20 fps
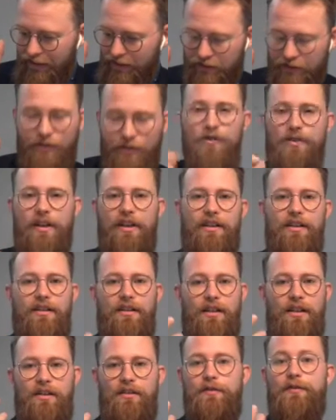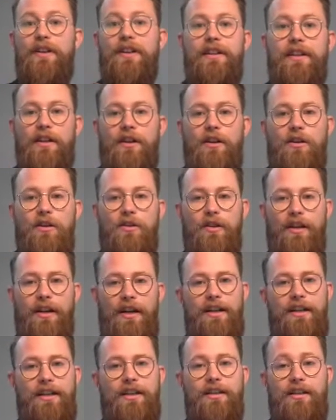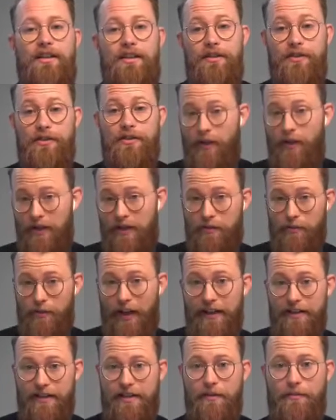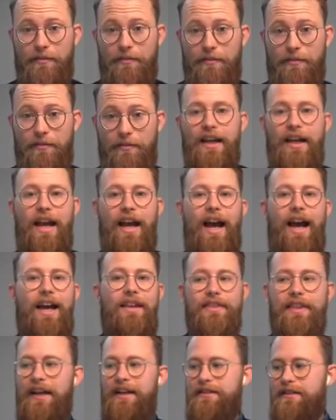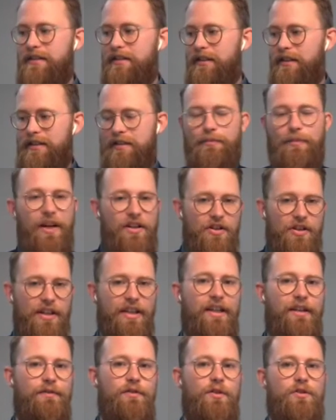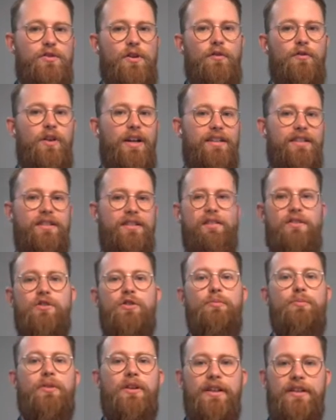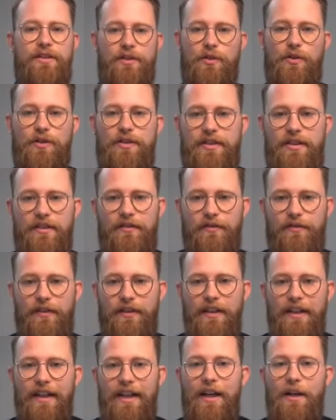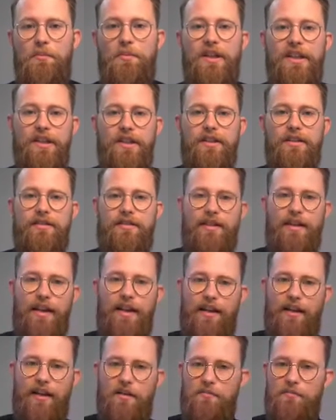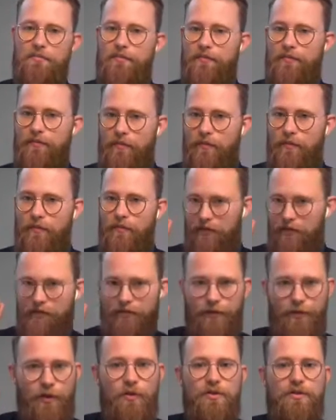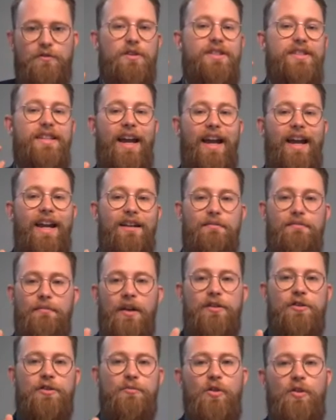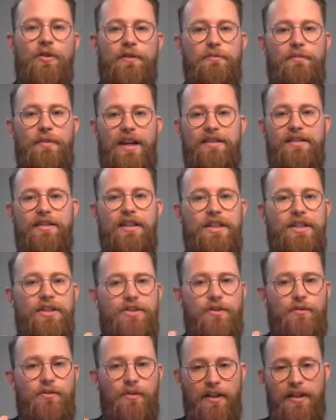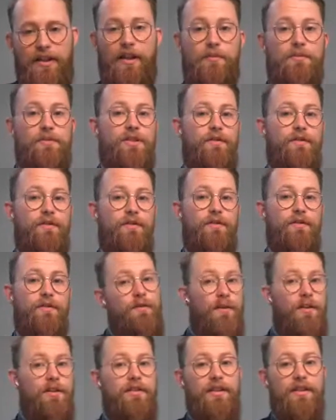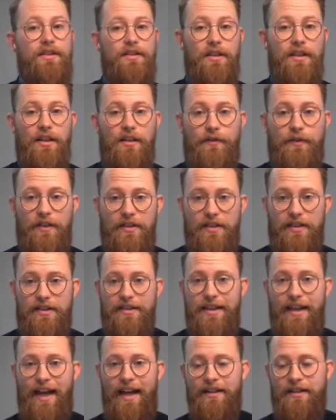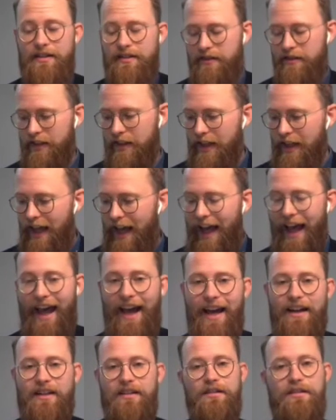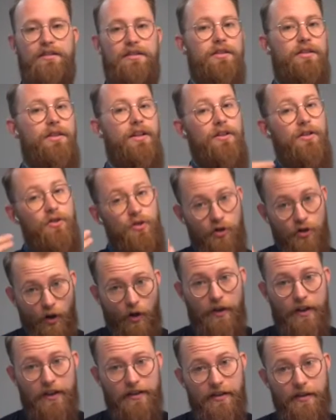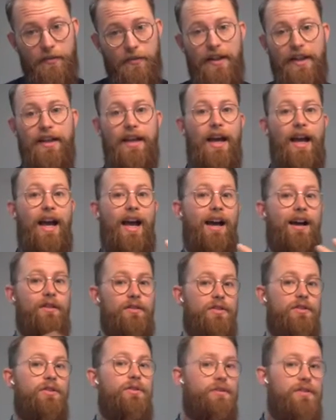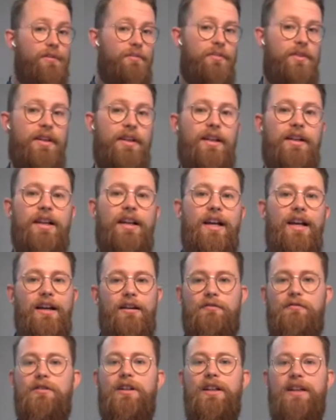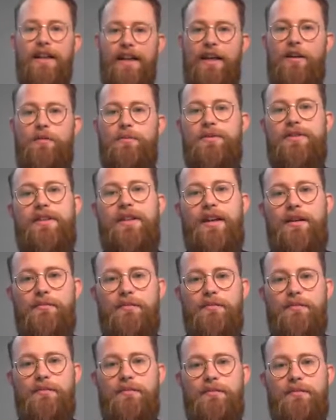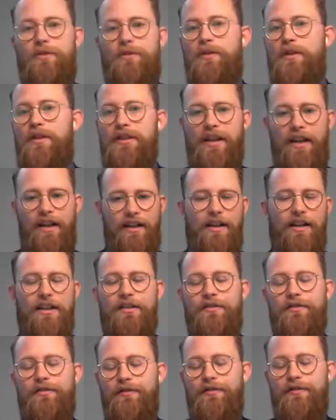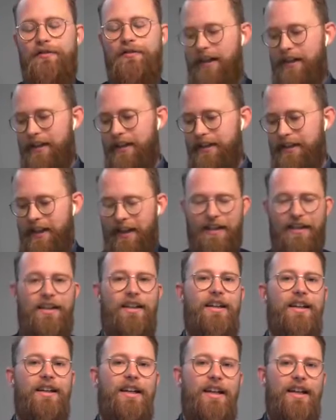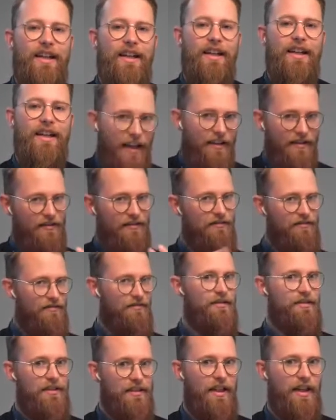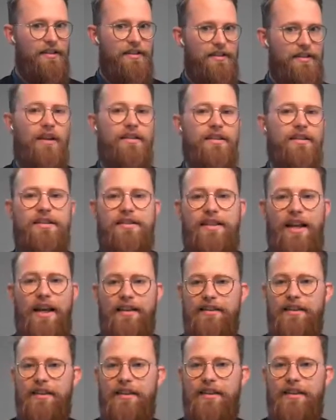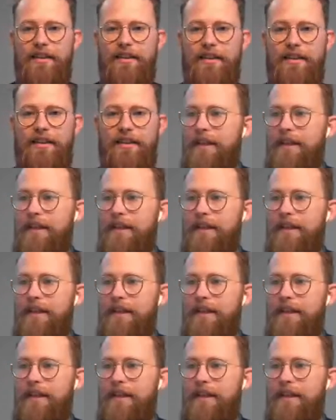using a video to explain something, and that's especially if your software isn't super intuitive, because viewers retain much more of the message when it comes to video versus text, and showing somebody how to do something really helps them to kind of get get to understand it, right?